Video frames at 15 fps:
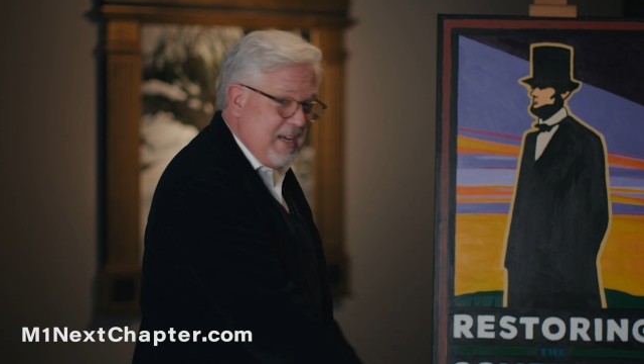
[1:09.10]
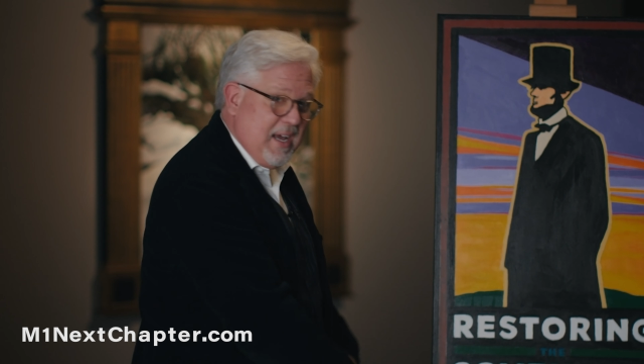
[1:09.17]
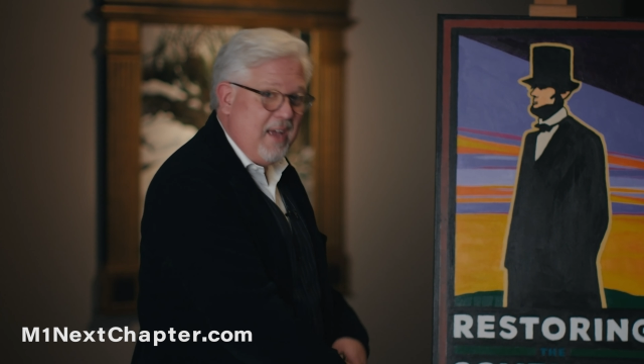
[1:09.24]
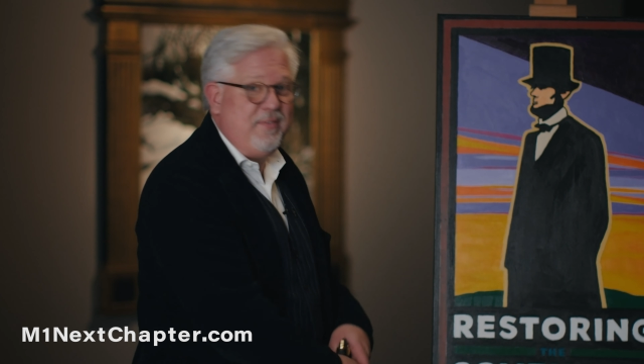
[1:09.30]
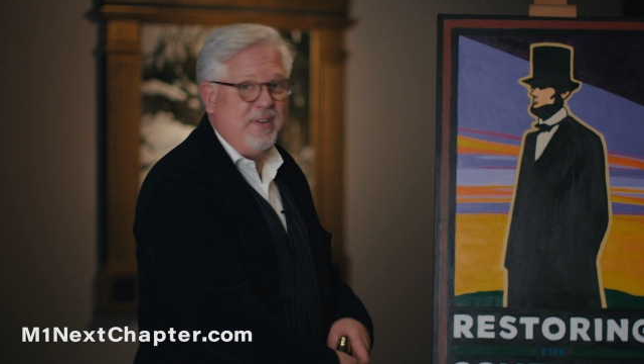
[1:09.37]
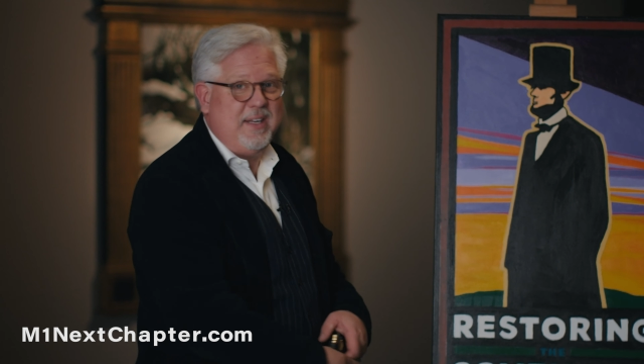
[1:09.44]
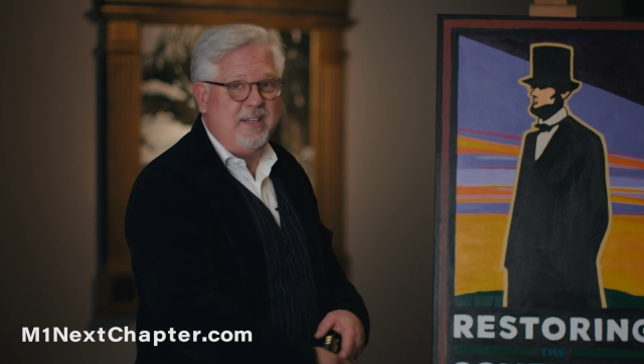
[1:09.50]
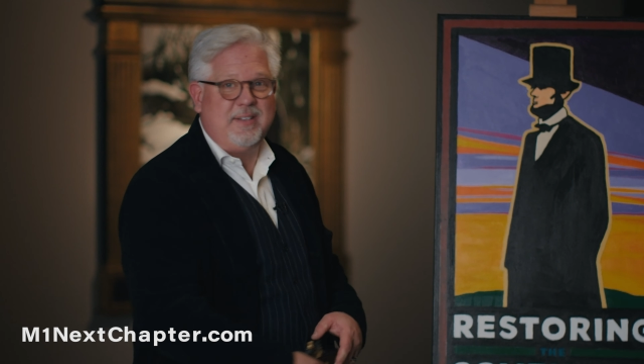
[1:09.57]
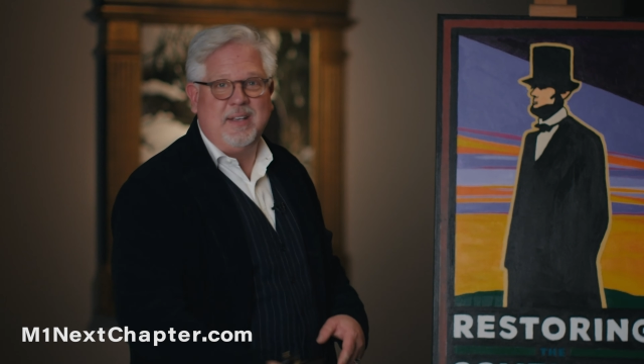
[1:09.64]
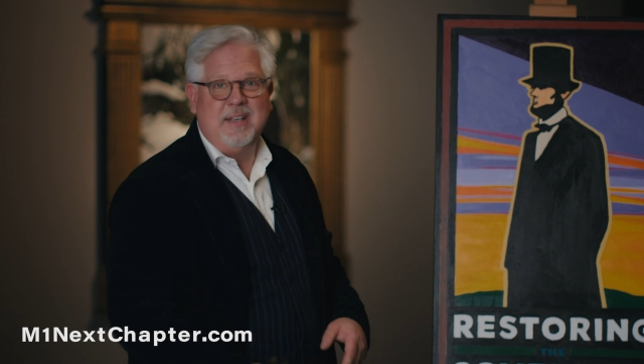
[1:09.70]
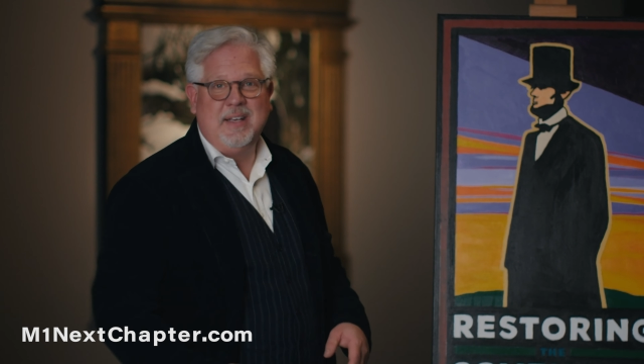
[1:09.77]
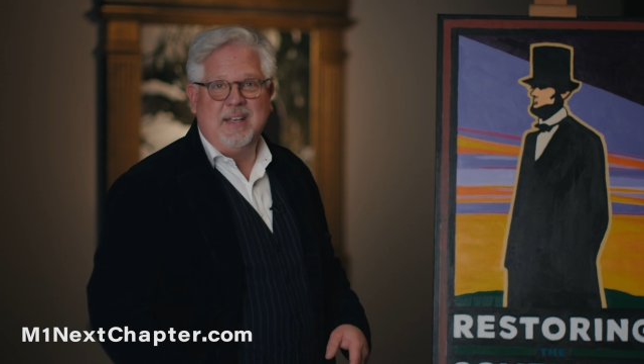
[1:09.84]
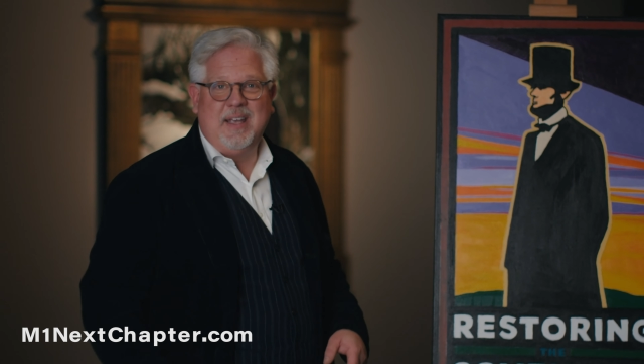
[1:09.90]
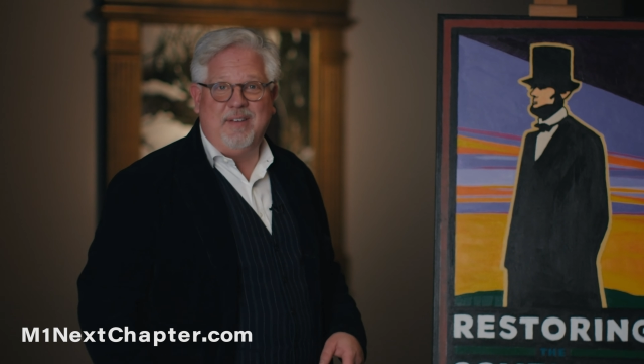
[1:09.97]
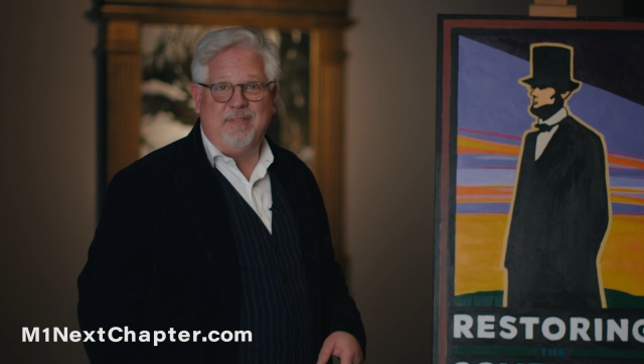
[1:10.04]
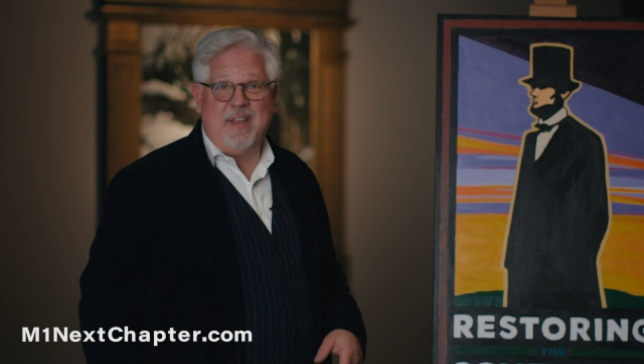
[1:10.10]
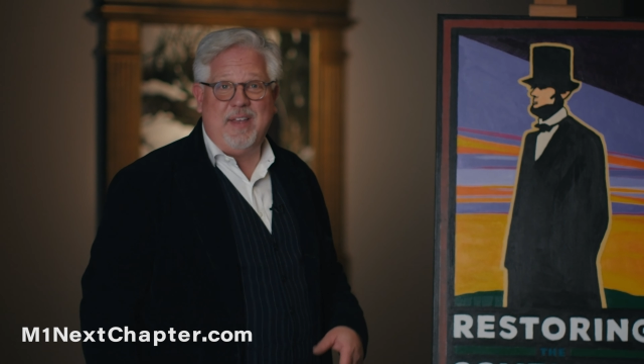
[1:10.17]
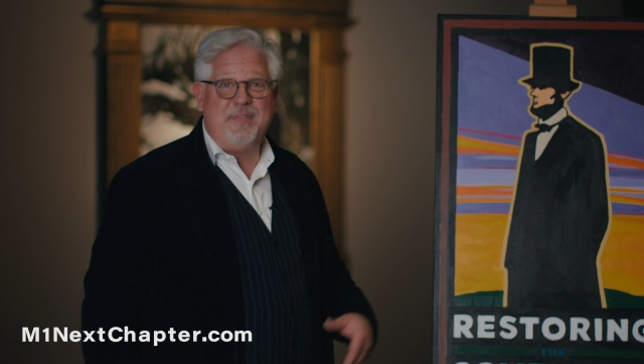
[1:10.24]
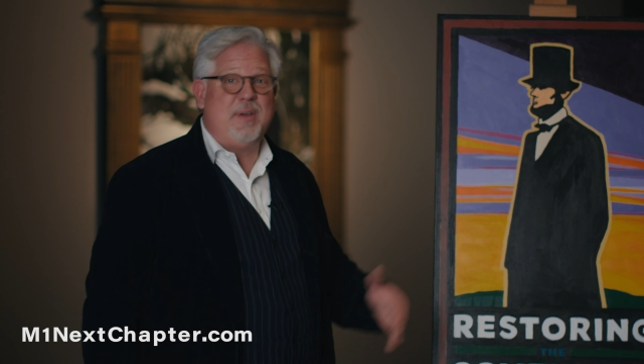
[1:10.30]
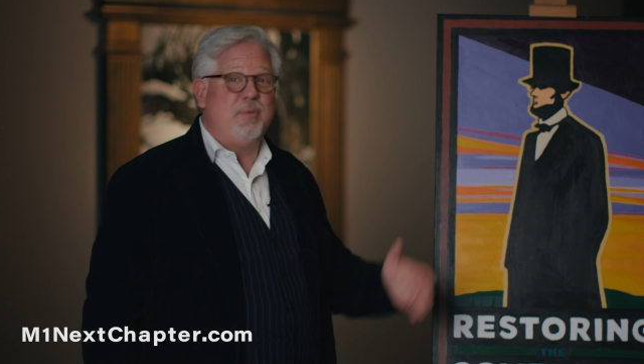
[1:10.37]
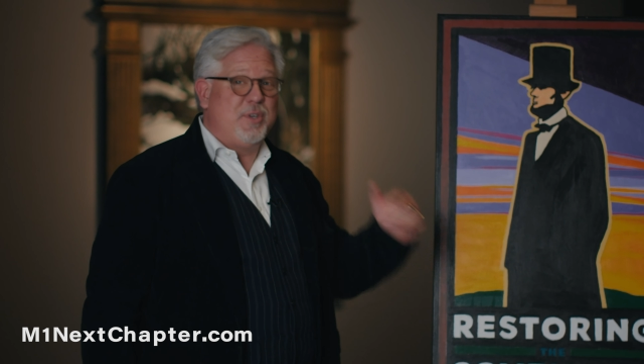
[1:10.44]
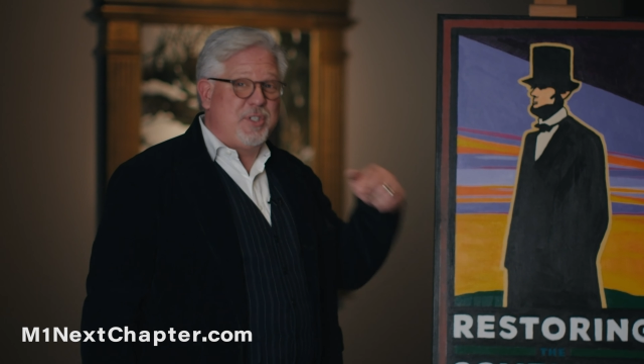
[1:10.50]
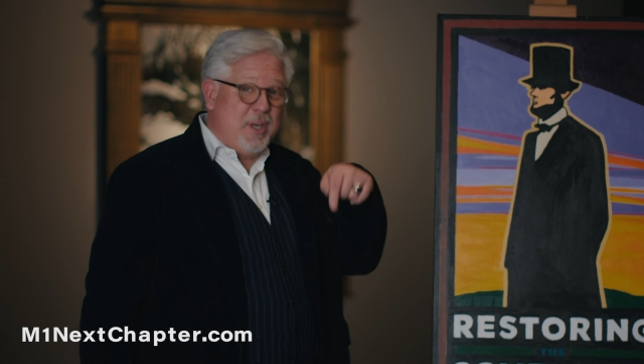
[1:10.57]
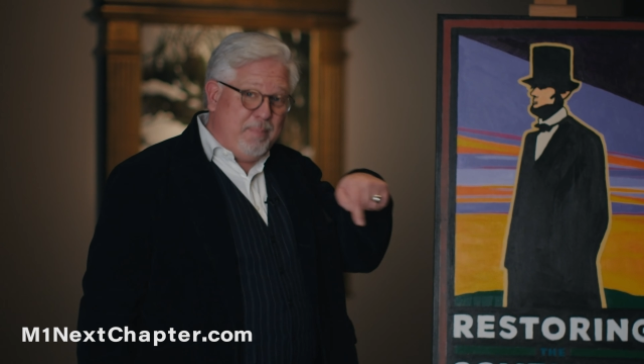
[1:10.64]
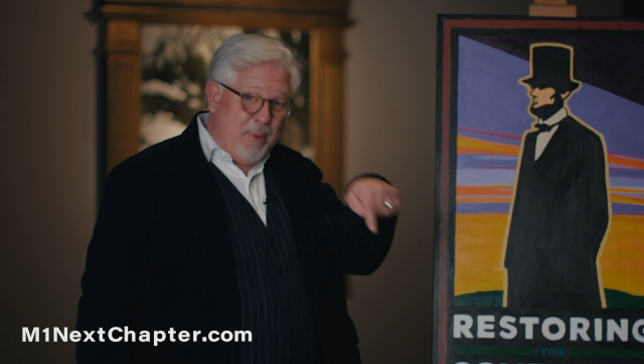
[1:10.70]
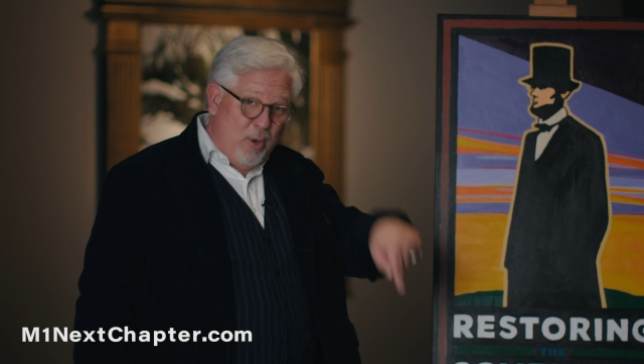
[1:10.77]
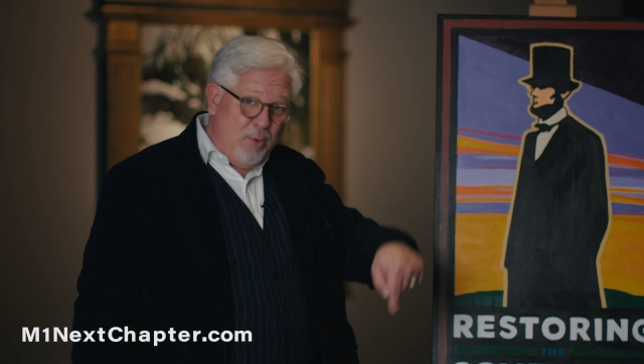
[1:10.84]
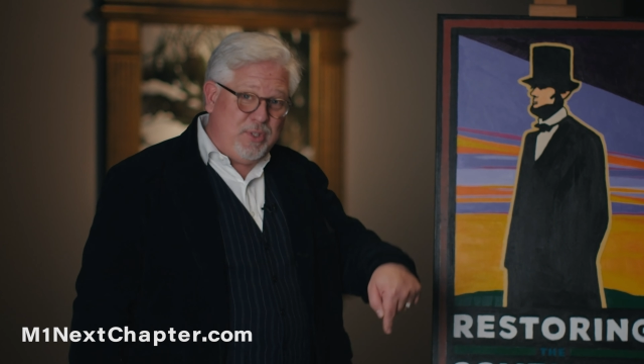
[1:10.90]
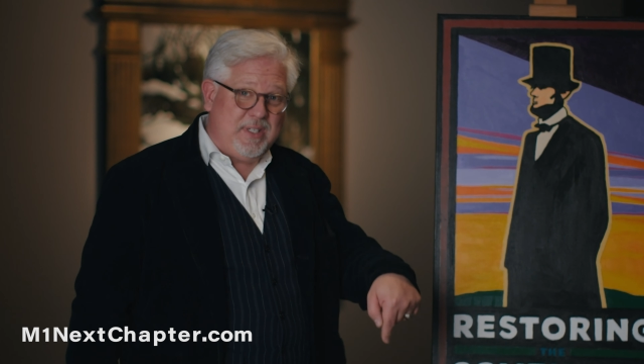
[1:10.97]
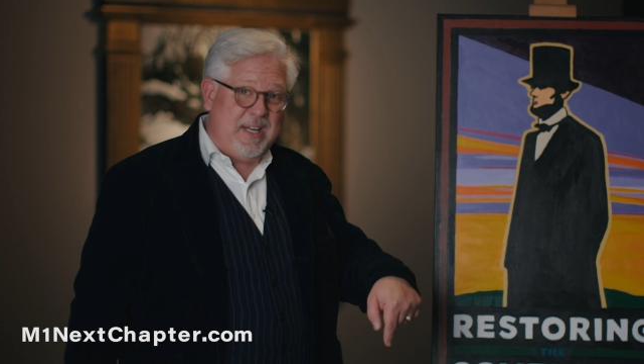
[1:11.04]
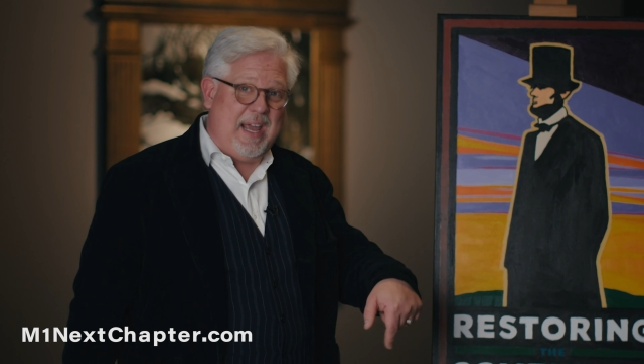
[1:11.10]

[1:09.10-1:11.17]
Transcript: the Covenant event that was supposed